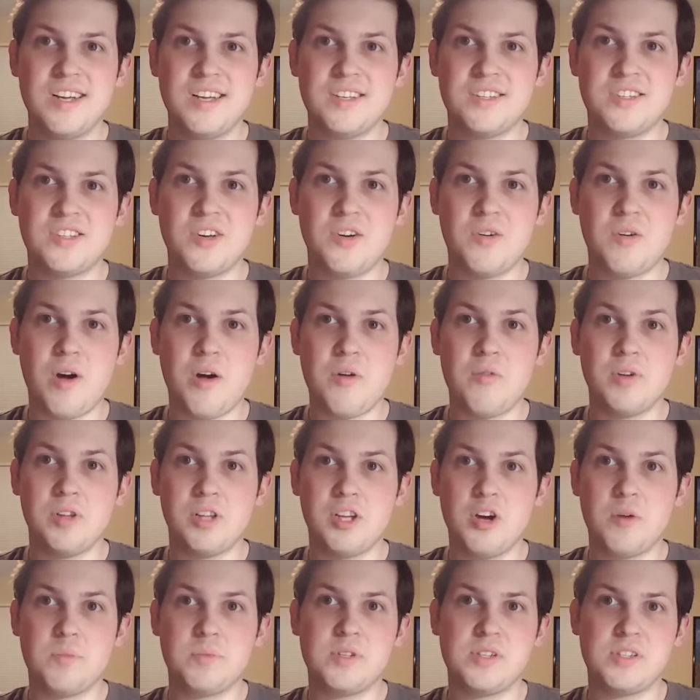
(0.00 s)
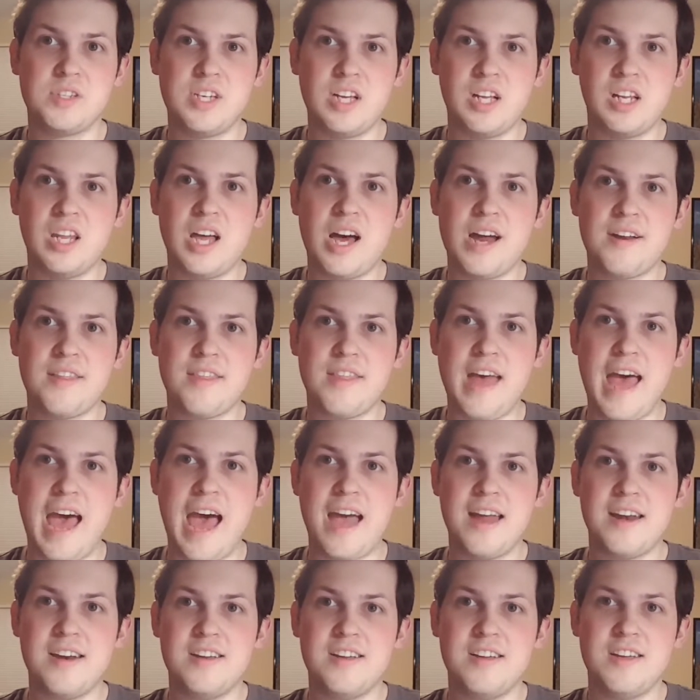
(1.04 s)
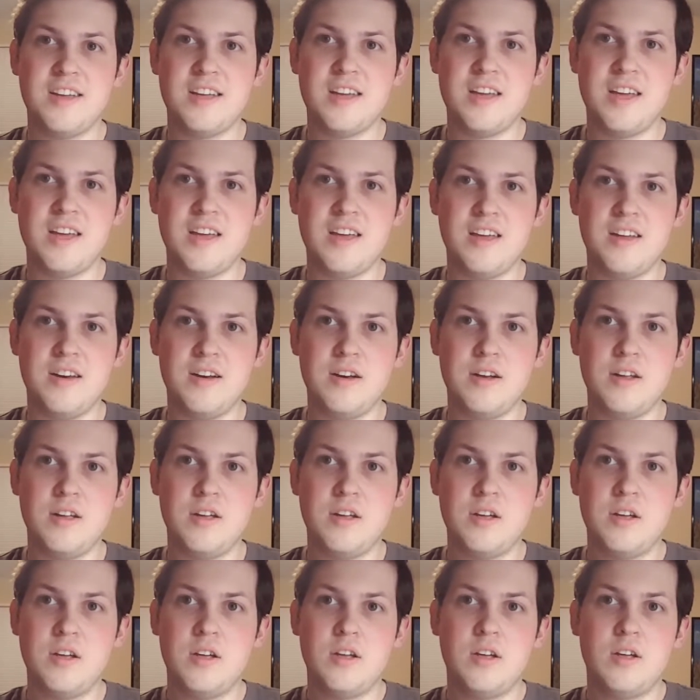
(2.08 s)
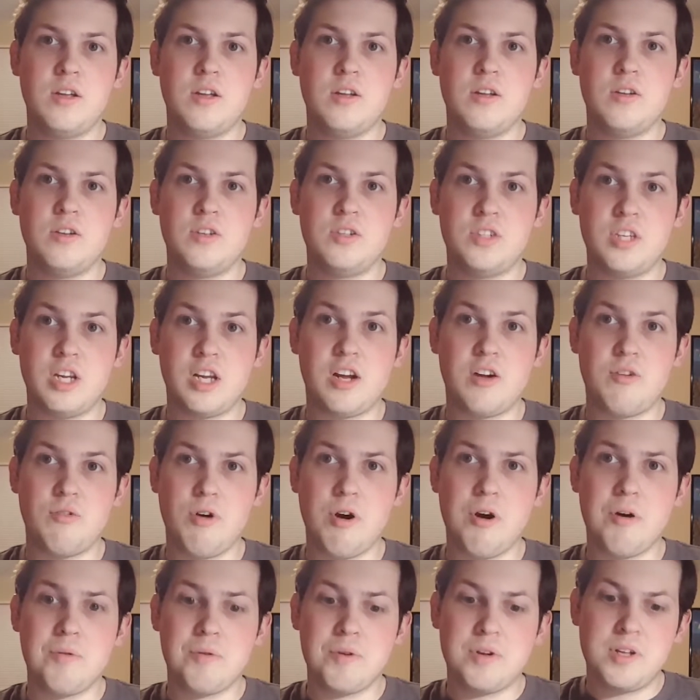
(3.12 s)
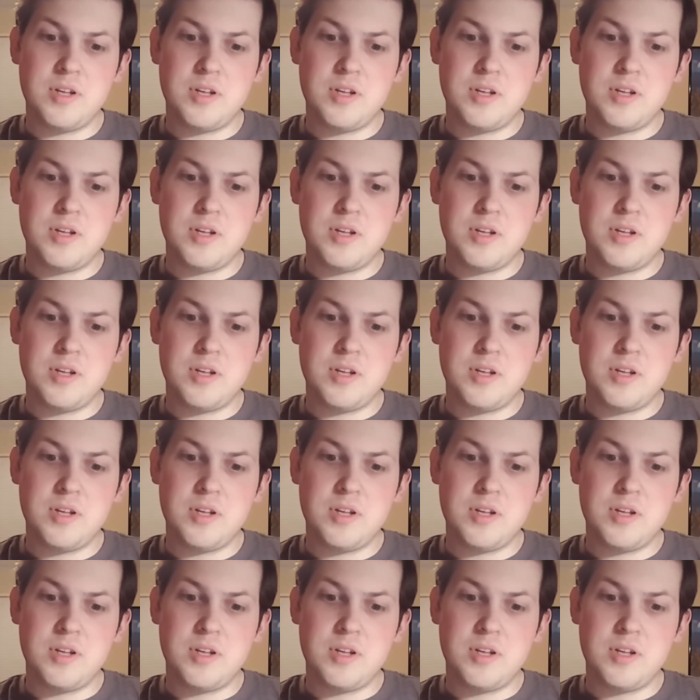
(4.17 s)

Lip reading: So I really hope to see a lot of that in Sekiro.